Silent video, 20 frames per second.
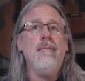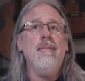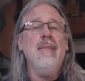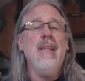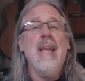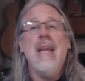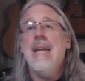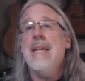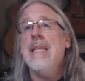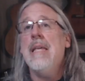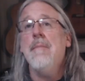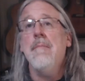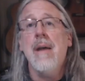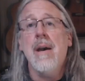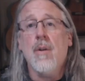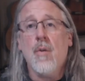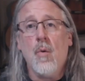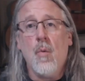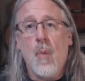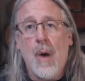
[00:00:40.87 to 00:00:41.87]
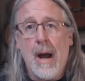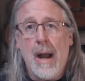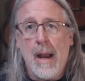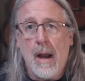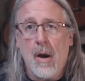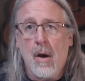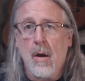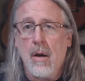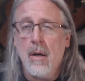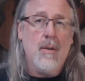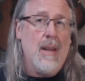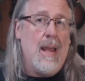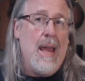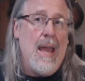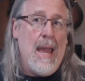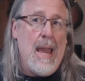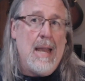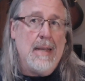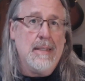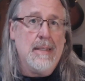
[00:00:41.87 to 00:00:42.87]
Any metal wire
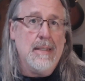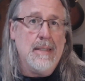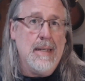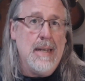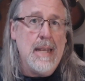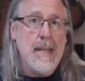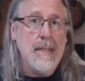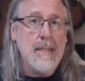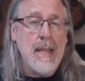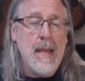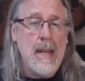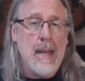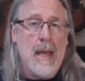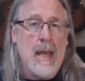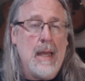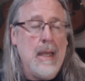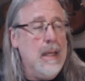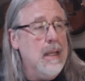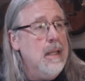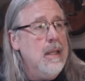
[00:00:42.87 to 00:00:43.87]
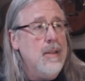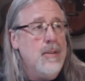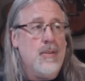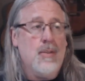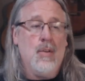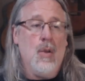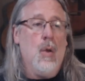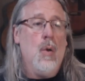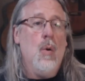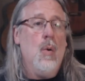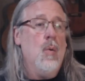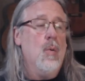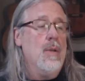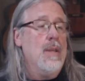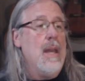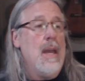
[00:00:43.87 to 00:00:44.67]
acts as an antenna. So, yeah,